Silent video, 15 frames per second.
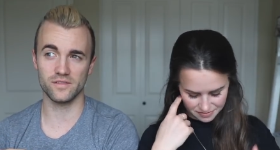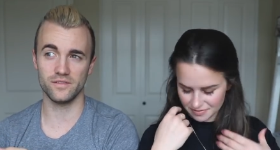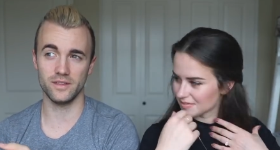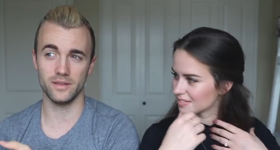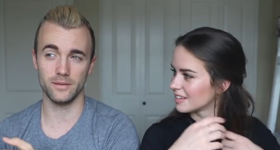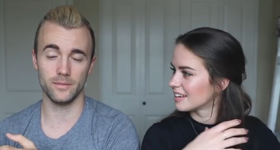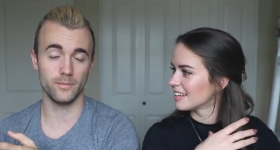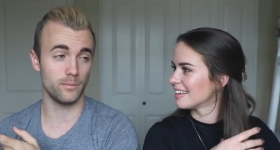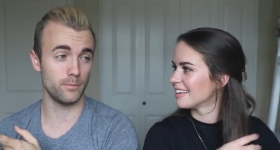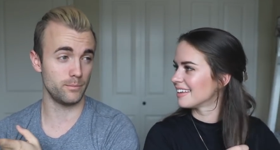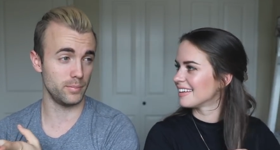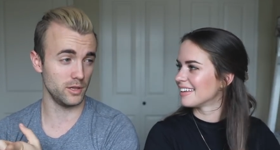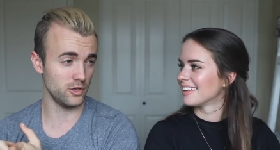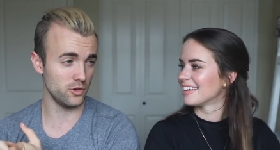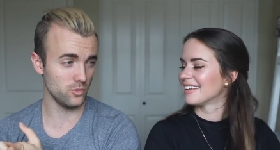Speaker 1: of the
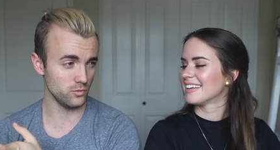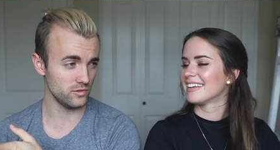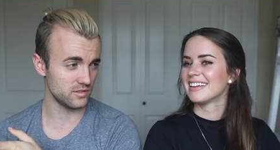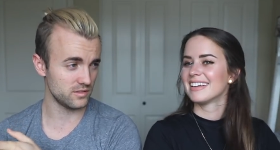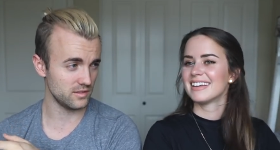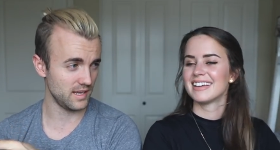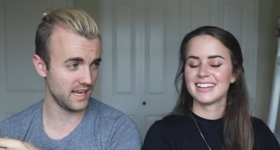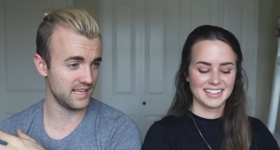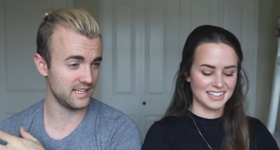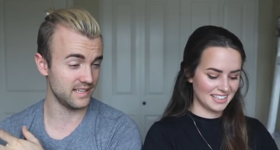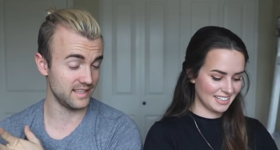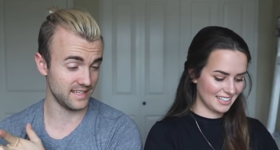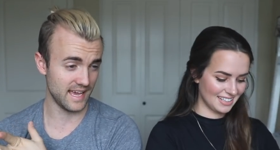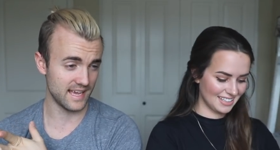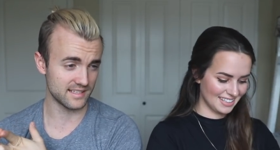balloons
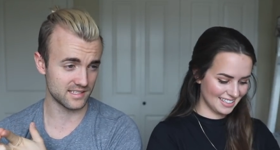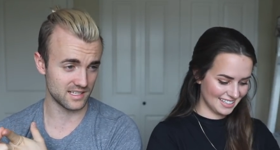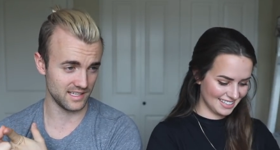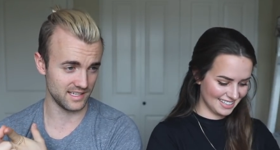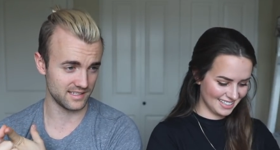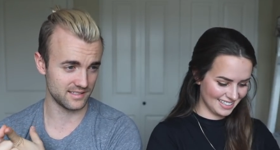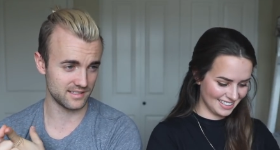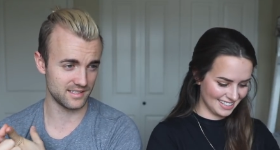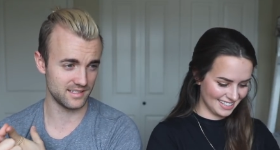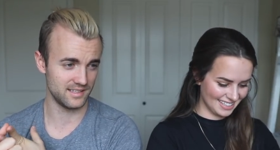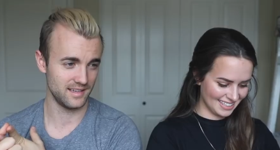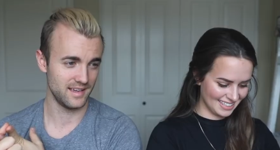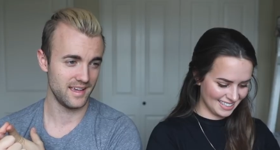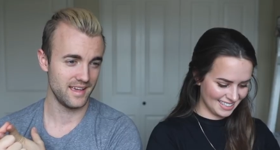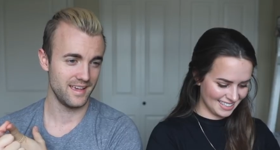and the guest
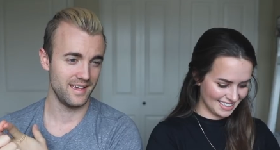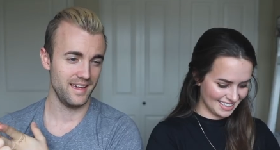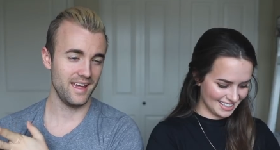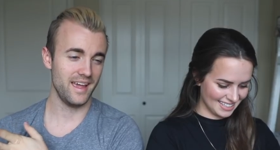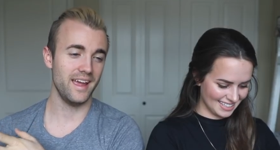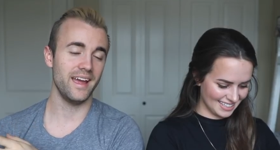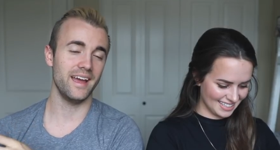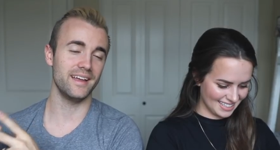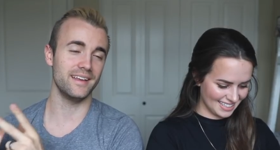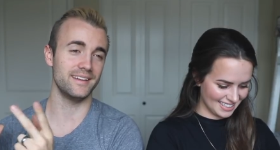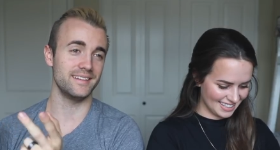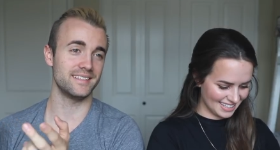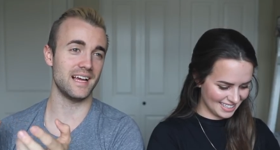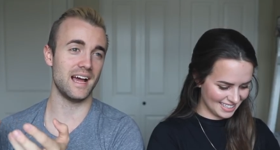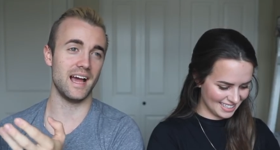list
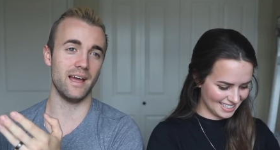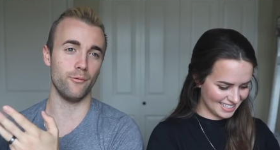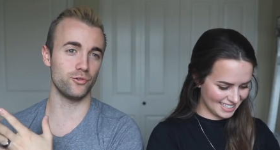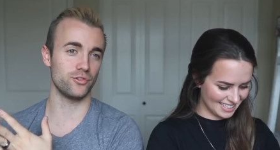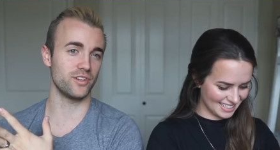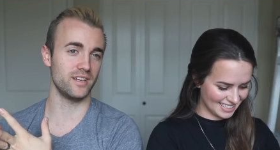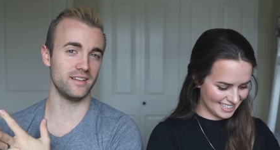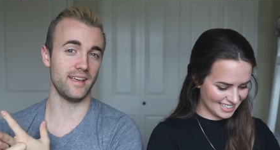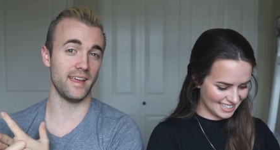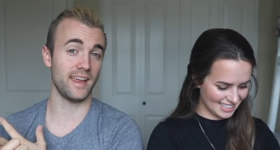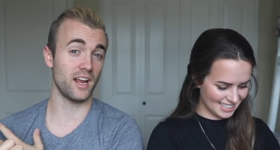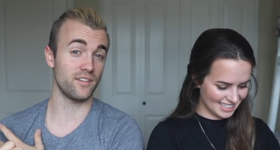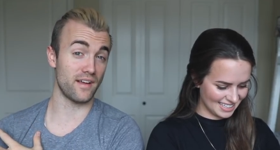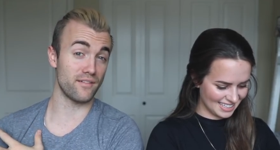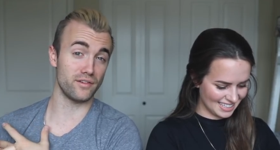and I was gonna
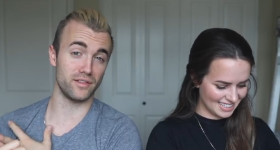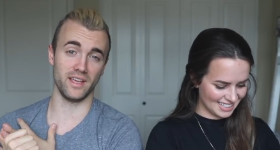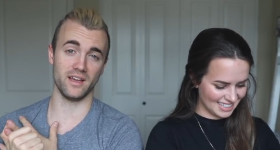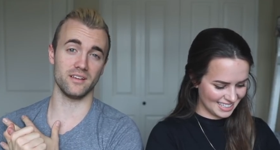take care of everything